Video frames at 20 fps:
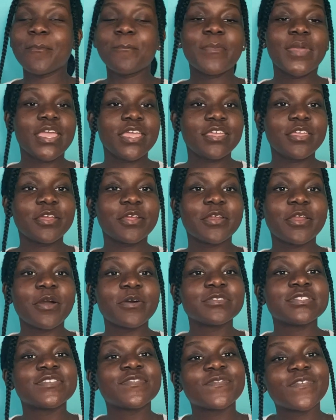make your
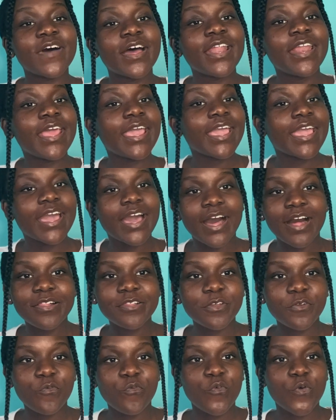notes fun and
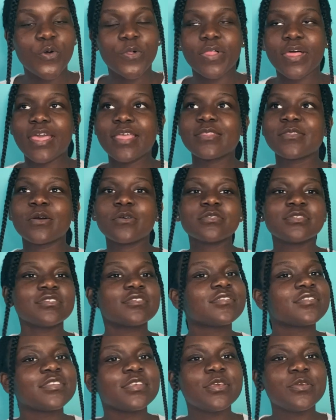colorful. Like, don't
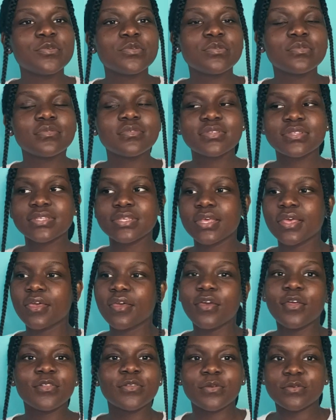just use
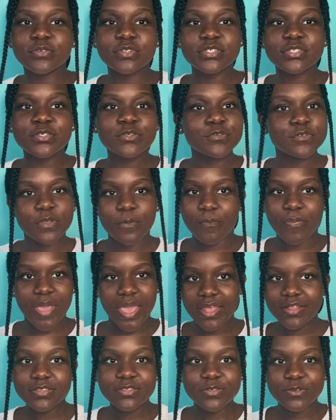a
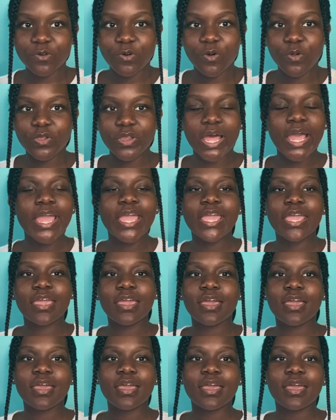pencil, like,
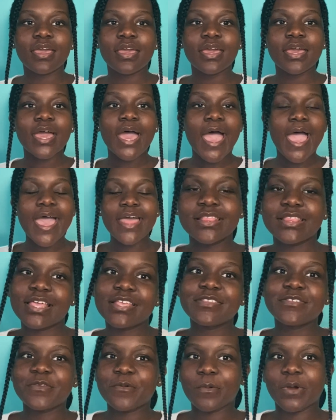
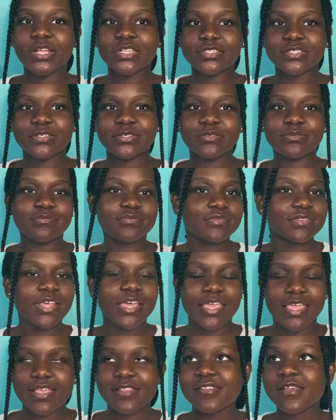unless you want to.
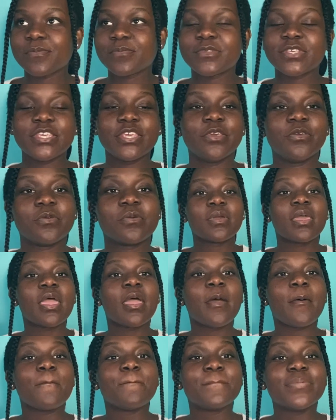Like, it's up to you.
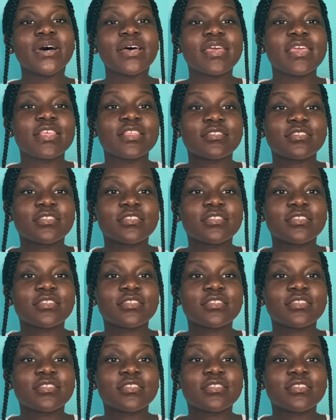But